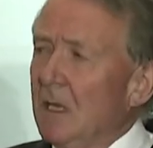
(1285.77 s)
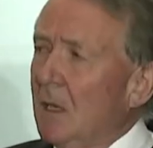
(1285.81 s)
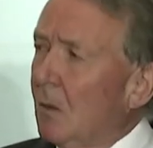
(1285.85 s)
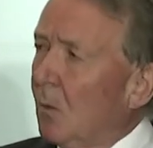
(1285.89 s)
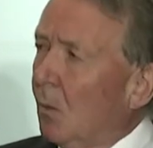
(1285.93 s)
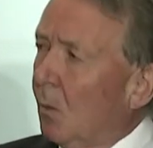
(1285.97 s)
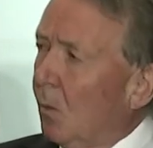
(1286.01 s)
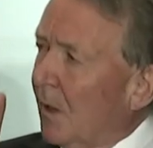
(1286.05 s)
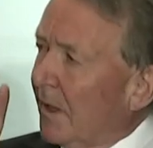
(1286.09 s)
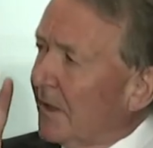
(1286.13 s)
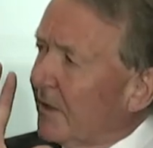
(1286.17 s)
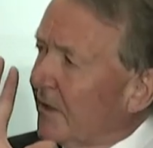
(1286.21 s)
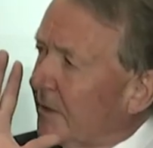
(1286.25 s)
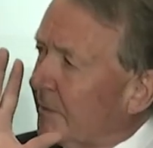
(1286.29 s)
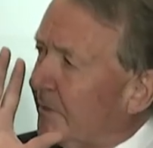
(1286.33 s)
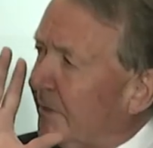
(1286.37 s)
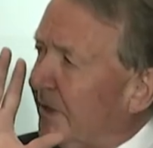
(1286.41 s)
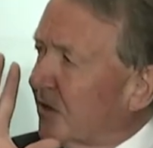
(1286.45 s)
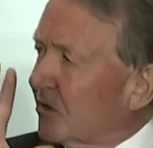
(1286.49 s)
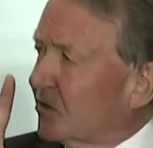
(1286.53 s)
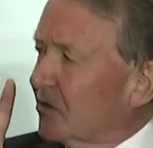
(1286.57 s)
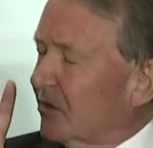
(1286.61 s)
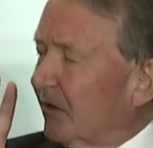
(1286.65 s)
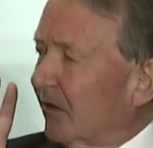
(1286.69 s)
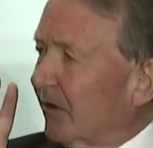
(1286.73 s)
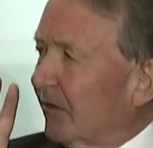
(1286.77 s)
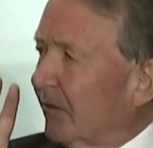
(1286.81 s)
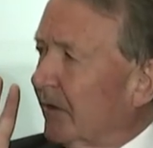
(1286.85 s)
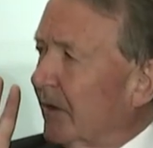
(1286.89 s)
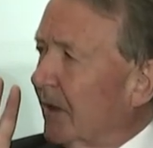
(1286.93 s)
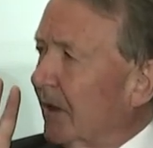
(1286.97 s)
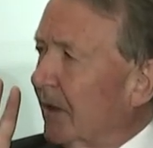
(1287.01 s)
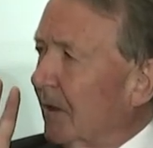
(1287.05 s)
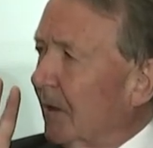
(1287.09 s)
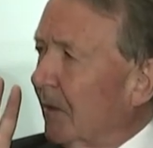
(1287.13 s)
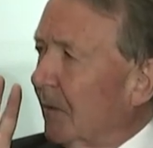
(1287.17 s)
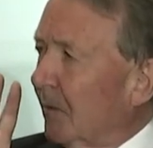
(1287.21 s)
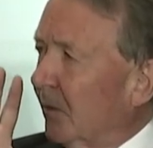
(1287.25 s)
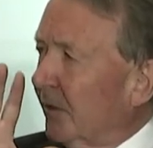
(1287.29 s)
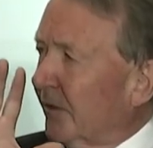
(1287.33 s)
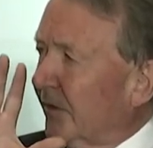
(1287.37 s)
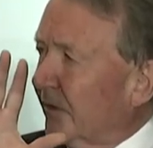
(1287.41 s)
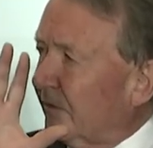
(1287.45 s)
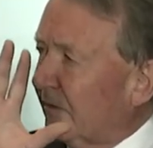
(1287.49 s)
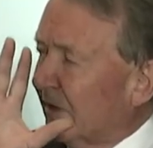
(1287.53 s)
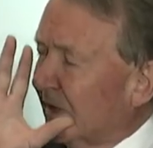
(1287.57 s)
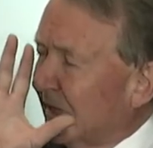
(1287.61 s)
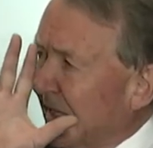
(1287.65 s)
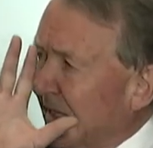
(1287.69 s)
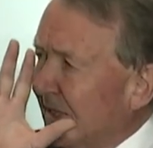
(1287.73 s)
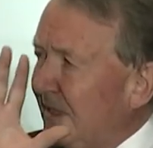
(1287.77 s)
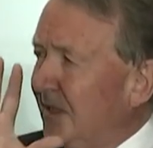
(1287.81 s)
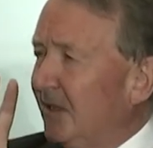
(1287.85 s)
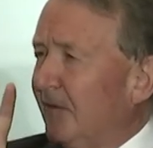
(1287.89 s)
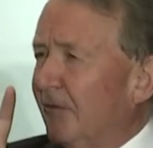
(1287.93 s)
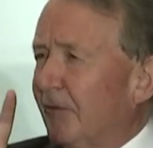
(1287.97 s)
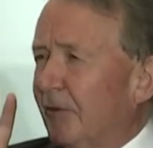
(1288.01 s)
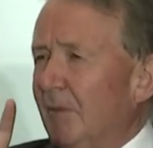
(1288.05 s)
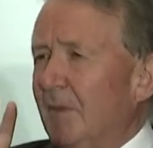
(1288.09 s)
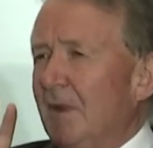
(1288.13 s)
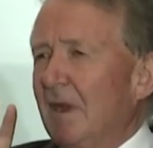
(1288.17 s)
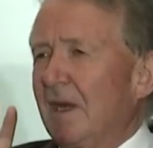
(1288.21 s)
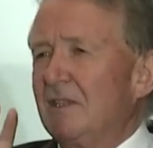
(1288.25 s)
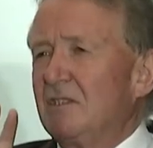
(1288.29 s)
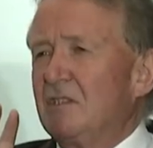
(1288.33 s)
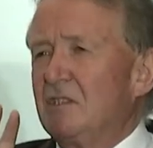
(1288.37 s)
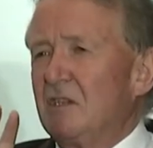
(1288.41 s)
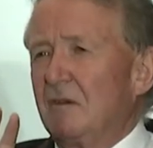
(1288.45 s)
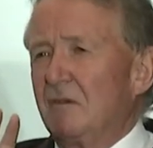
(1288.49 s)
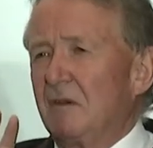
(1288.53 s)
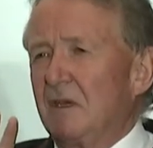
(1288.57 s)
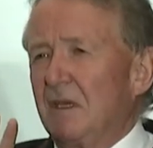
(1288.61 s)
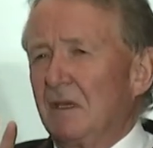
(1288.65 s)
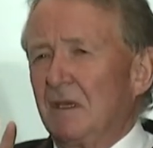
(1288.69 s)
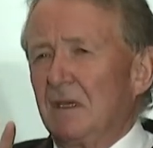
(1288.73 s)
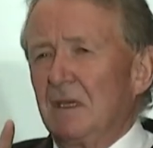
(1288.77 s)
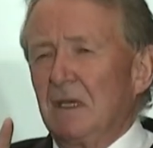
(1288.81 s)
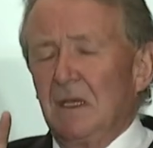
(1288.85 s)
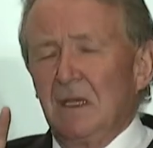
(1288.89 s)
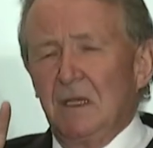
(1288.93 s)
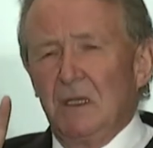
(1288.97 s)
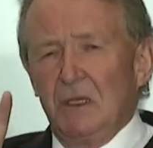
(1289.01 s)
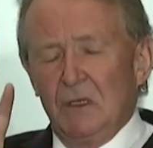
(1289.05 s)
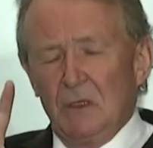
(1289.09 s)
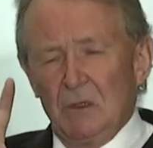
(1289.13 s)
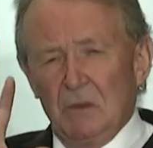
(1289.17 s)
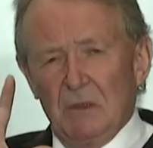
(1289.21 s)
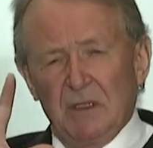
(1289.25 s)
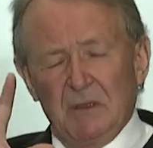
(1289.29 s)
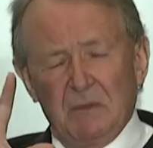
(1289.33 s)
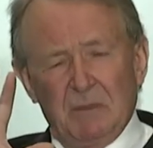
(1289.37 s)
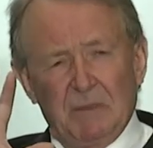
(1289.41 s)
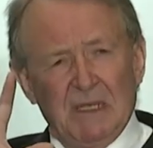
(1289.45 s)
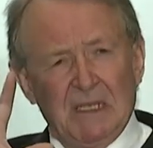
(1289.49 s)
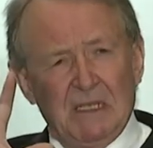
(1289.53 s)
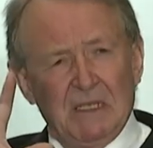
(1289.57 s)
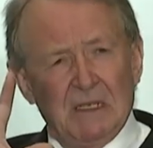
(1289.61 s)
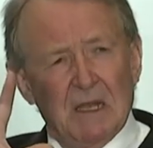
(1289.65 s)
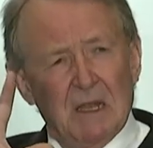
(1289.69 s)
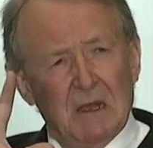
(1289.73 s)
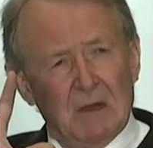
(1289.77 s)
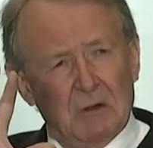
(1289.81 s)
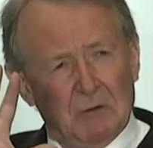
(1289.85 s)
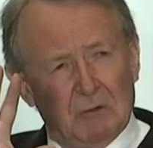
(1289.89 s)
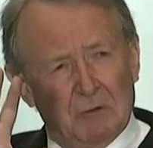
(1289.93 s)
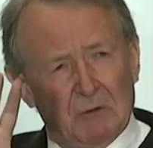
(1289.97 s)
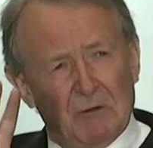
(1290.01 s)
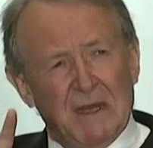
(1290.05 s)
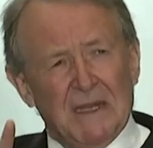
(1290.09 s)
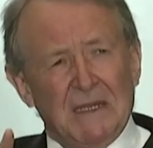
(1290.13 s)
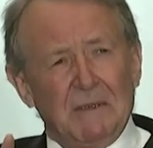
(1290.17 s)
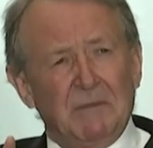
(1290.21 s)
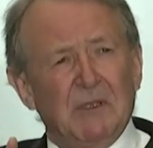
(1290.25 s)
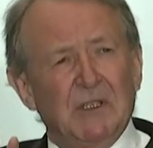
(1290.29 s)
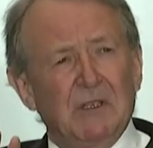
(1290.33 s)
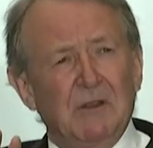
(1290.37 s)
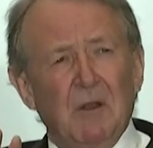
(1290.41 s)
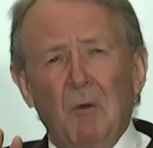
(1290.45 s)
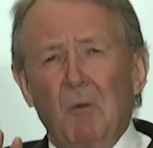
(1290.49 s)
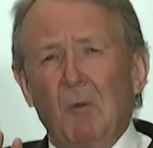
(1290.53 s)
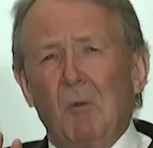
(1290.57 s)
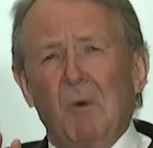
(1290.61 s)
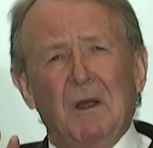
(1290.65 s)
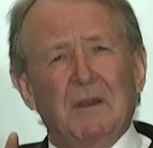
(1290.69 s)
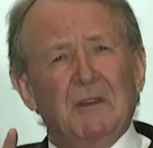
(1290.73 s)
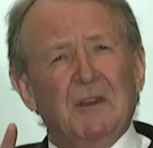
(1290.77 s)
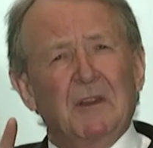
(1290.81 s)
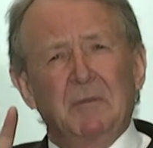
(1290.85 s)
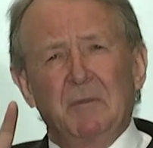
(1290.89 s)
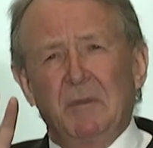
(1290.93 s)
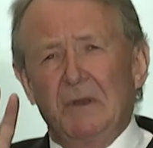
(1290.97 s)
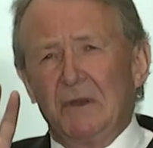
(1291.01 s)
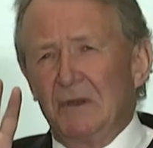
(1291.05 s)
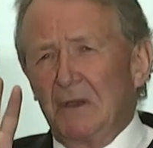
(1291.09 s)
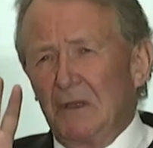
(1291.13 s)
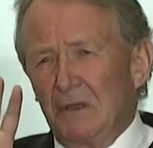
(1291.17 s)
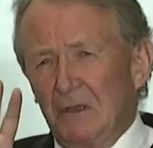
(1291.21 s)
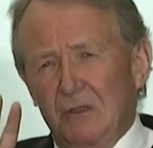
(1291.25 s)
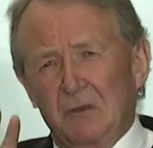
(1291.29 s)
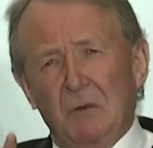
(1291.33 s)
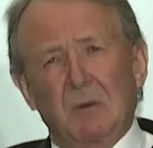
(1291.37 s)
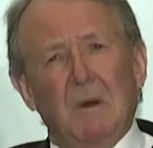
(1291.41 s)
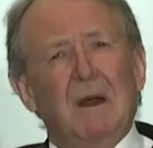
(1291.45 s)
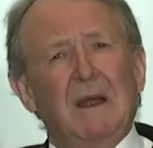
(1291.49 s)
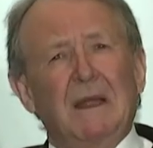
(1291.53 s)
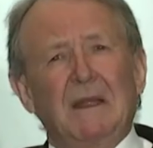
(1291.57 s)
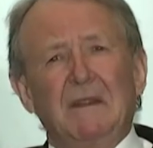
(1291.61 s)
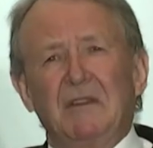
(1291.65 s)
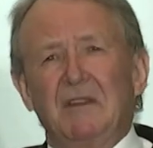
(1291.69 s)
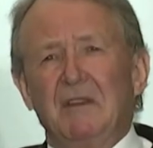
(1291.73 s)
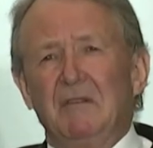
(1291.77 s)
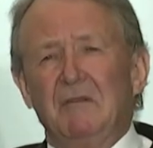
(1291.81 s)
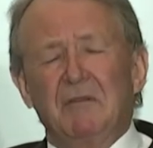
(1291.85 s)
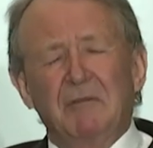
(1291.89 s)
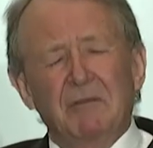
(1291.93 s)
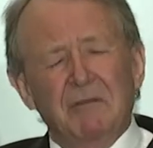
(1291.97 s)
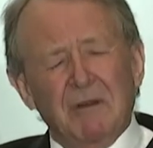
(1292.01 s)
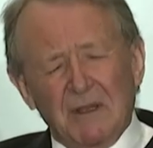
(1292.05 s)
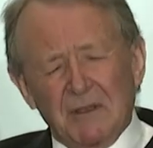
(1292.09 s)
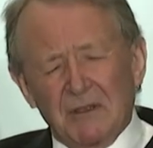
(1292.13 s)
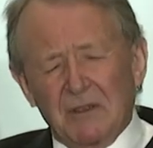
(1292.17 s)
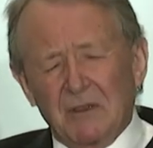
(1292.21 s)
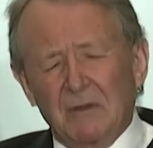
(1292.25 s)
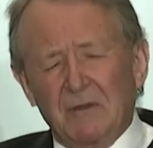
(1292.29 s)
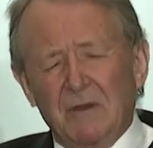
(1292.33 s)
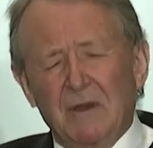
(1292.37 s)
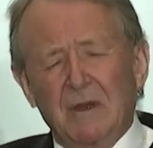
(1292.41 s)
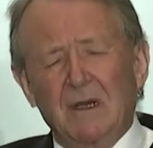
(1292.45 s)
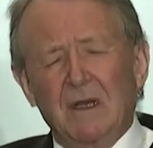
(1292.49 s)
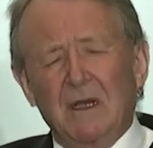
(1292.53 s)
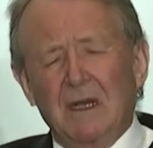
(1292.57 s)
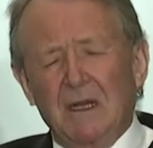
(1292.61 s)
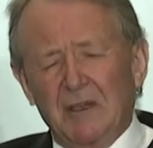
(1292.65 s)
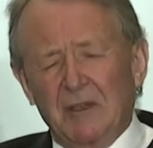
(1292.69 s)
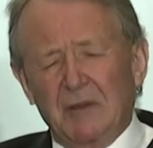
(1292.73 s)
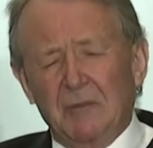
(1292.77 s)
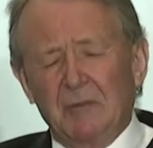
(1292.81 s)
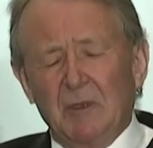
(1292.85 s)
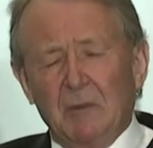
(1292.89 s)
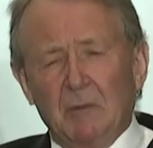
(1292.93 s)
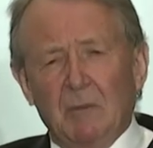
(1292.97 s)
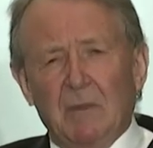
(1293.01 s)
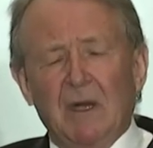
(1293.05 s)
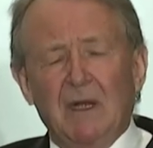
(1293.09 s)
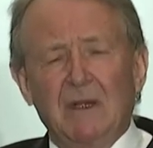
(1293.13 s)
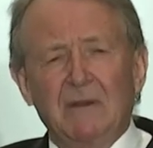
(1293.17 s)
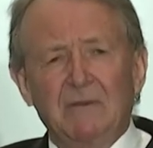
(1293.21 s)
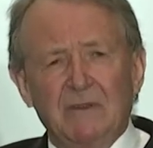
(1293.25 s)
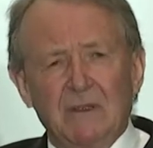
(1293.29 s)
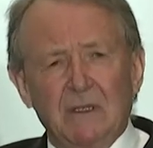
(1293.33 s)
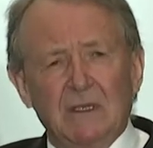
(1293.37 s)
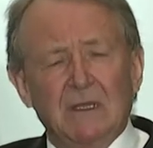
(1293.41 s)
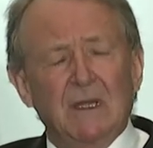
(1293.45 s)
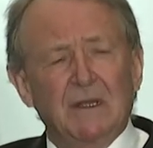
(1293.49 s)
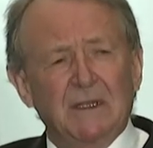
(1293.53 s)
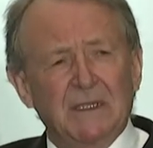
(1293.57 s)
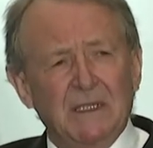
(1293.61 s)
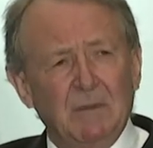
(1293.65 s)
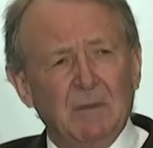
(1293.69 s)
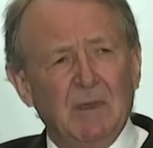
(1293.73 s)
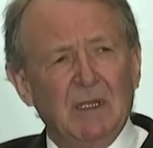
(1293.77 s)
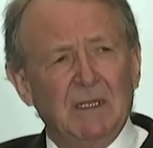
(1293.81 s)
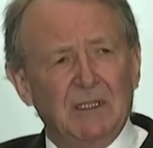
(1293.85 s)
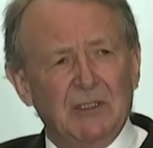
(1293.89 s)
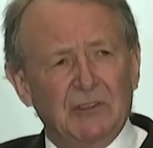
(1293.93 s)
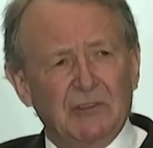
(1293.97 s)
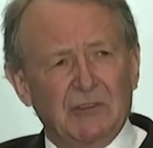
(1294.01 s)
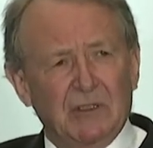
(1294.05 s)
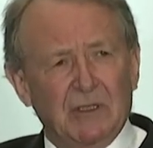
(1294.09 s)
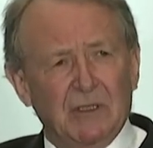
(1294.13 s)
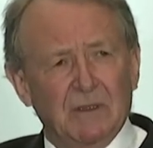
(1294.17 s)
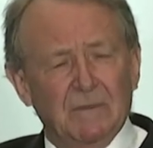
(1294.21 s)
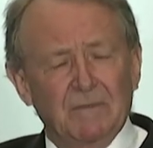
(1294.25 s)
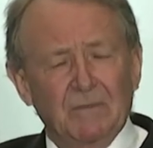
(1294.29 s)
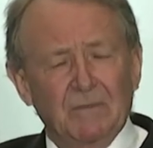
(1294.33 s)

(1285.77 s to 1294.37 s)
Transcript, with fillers: one of the pictures was of a lady from Nigeria who had been raped, not once, but twice, in front of her husband by Fulani militia.